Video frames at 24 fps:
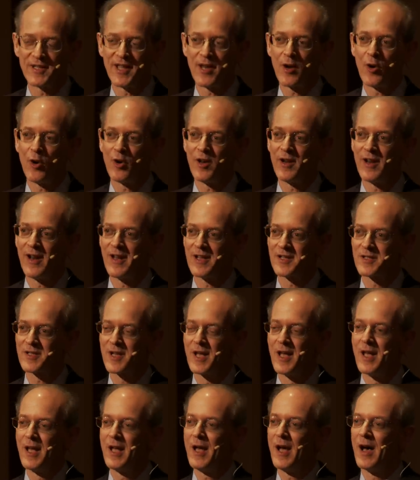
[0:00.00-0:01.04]
They heard it as
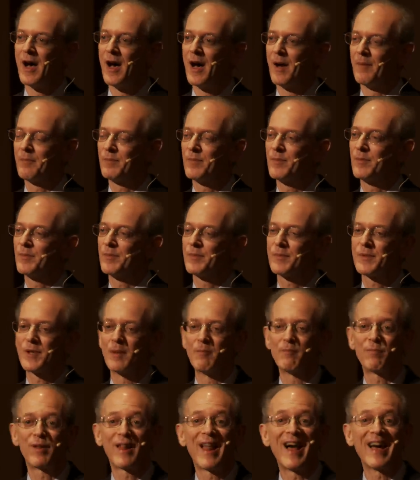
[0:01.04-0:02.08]
uh,
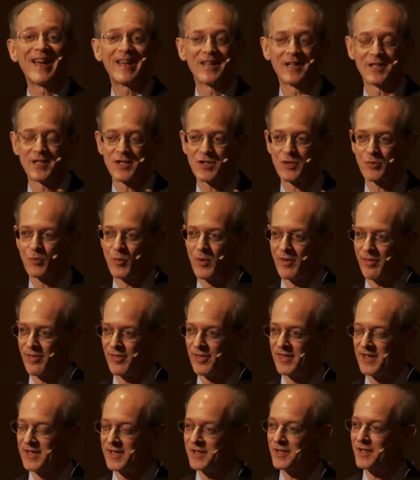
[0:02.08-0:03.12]
compliance with
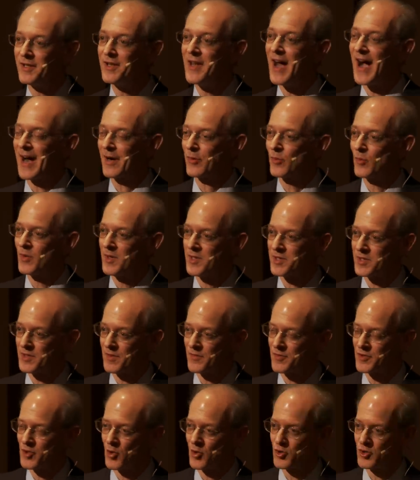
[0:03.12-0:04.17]
the doctrines
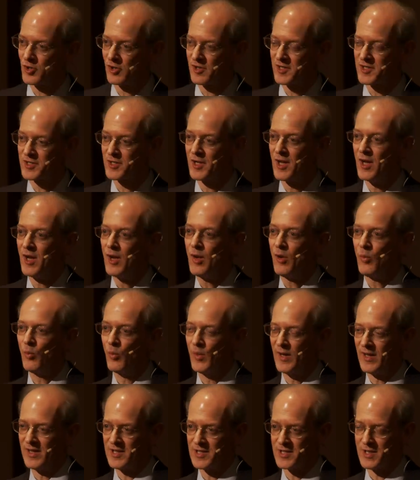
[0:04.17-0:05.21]
of socialist
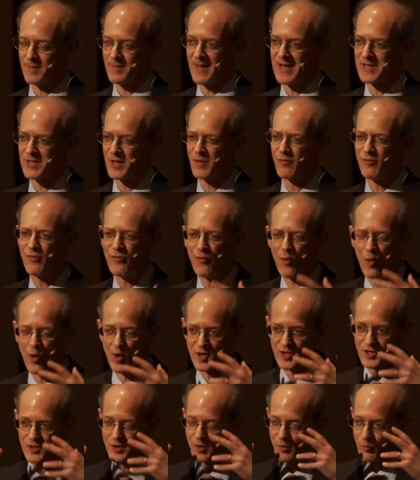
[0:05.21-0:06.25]
realism as
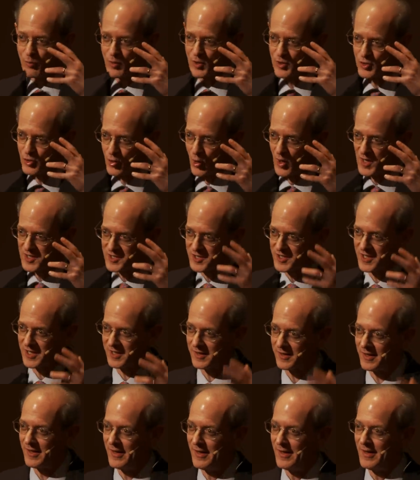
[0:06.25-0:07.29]
enforced
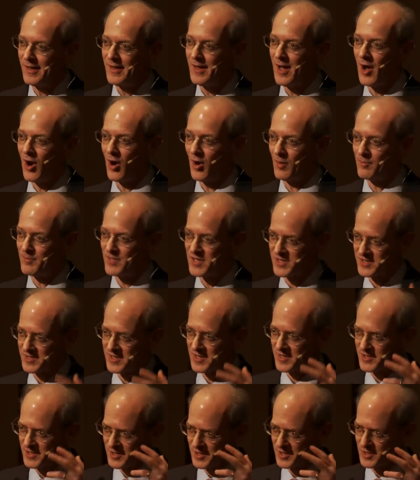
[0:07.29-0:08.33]
rejoicing. Our
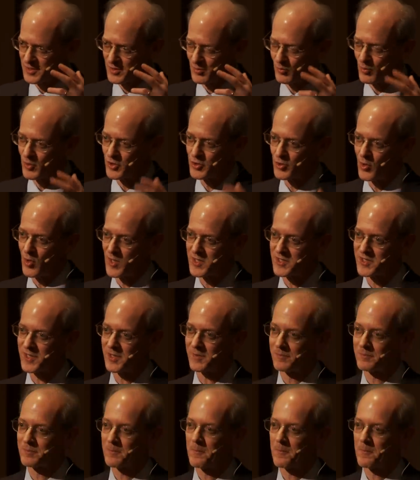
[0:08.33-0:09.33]
business is rejoicing.